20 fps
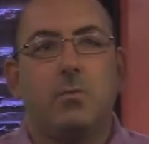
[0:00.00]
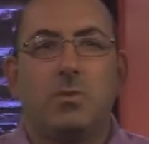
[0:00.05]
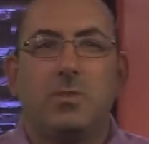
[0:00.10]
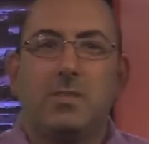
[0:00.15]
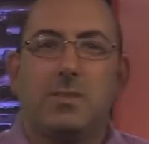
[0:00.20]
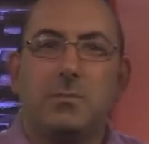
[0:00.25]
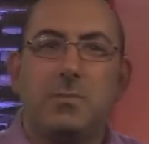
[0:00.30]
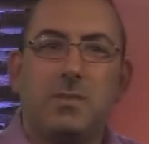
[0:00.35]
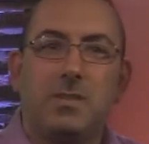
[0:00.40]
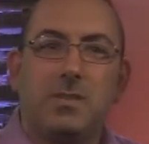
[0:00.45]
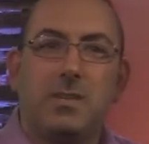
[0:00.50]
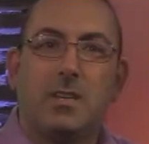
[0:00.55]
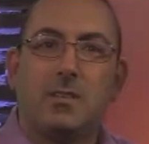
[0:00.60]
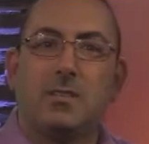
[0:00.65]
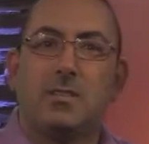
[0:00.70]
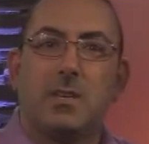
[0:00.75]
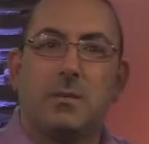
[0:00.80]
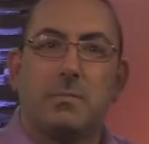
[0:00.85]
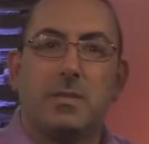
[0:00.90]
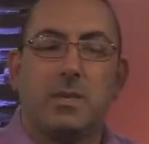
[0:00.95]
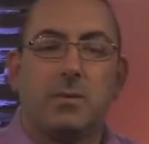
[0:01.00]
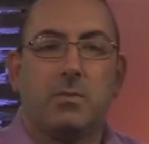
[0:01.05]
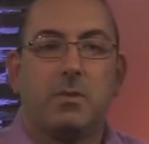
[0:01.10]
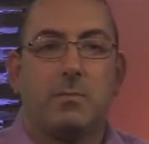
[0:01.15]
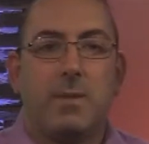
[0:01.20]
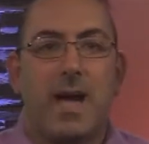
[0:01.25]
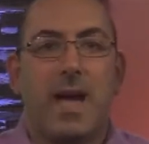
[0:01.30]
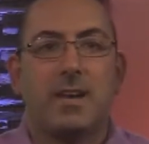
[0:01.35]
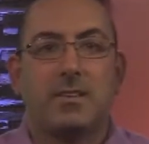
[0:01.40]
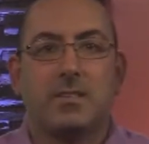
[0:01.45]
when someone does something
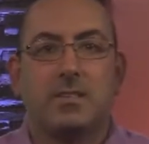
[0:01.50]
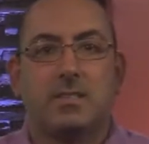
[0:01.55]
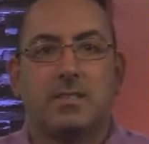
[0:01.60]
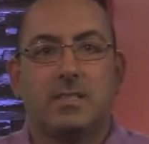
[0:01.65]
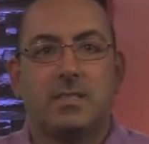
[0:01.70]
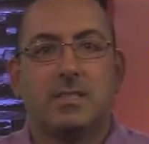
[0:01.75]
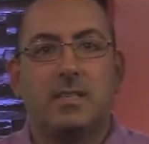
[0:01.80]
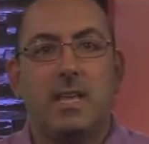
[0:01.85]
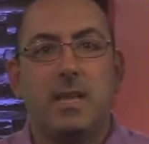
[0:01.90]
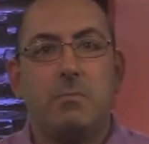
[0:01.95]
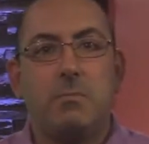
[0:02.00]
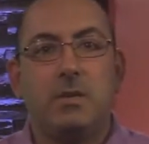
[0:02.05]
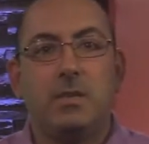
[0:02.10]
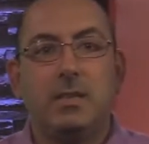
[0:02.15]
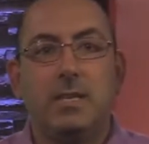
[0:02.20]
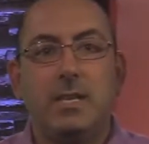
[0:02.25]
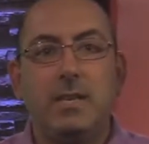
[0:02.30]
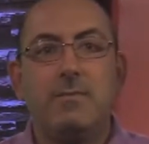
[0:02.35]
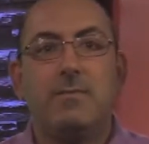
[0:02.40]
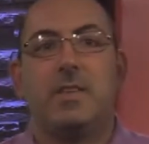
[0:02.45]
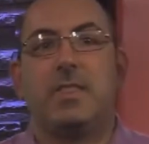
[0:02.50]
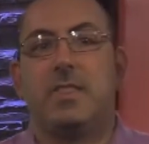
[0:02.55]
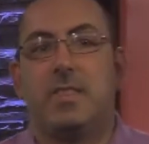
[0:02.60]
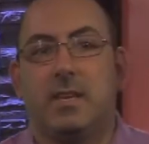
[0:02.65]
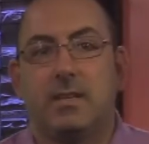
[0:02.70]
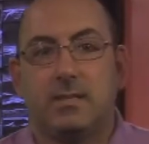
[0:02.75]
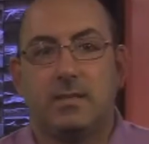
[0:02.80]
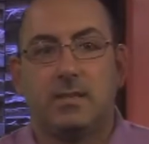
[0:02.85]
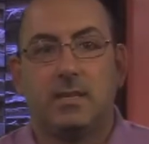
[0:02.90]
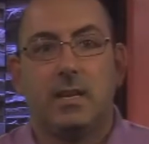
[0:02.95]
with passion, it says they believe in
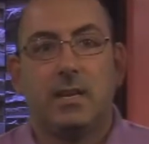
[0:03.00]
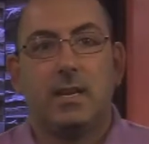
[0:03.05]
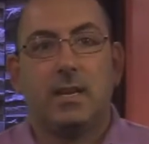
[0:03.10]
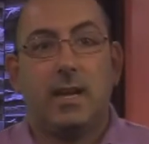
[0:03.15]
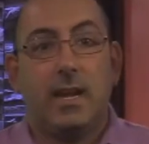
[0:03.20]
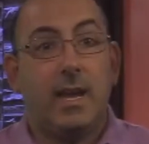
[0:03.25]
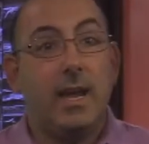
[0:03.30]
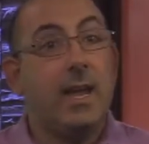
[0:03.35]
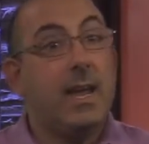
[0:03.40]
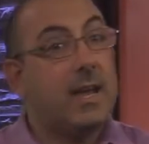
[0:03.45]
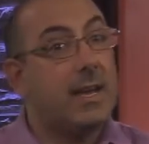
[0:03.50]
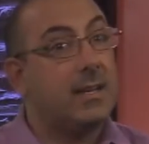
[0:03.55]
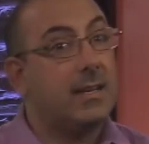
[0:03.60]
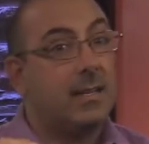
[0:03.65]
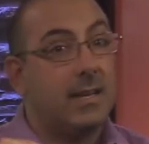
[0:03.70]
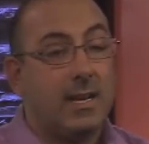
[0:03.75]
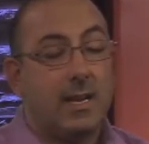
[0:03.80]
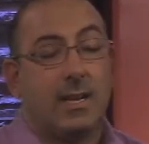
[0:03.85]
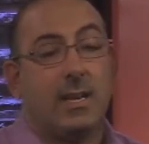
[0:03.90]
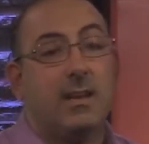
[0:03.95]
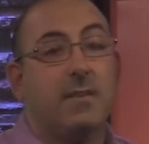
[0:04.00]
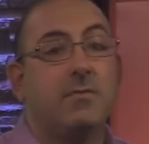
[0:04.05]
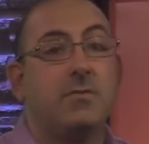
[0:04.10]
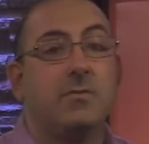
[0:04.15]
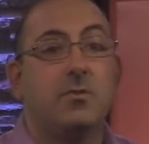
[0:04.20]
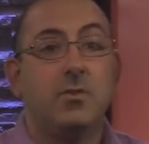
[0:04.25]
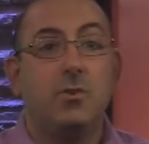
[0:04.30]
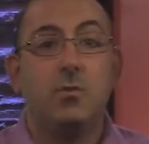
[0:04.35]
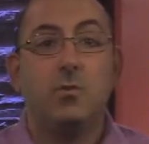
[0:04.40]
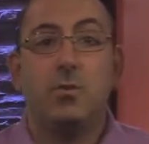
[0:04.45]
this, and it
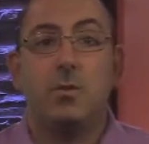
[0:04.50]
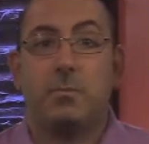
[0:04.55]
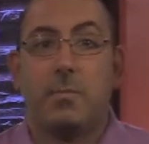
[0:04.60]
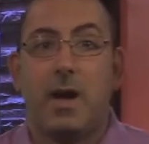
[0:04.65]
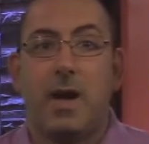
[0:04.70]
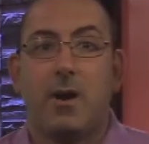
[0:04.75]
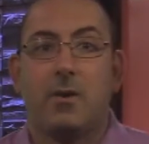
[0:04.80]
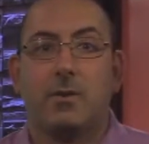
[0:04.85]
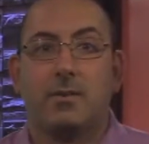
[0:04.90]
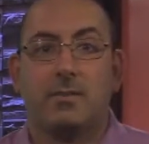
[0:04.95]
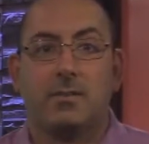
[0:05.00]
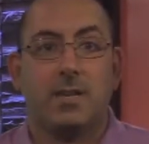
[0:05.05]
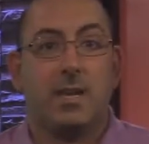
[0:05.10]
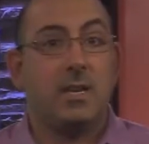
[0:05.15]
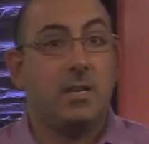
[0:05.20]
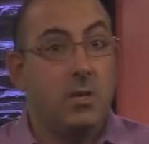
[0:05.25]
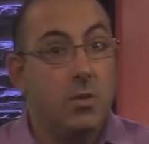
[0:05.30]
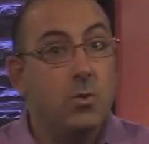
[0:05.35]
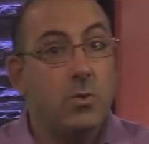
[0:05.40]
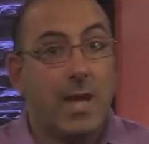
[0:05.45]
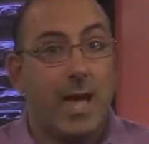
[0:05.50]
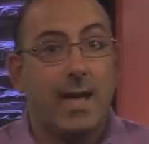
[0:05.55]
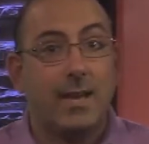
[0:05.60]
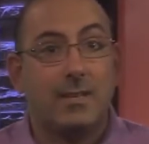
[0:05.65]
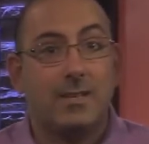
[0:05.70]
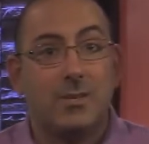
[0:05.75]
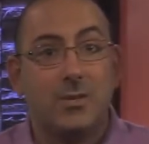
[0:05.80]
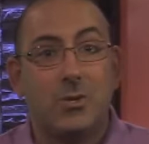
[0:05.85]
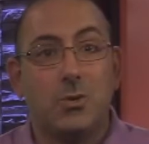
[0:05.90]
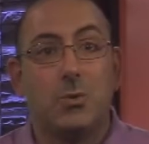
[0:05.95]
gives you the power to say you
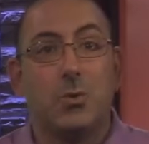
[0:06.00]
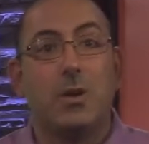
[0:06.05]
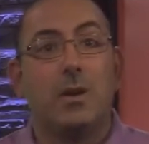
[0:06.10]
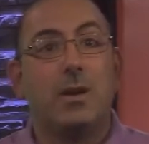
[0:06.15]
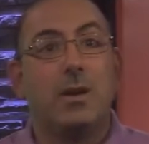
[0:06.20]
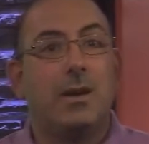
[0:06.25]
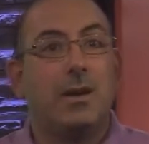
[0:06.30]
can too.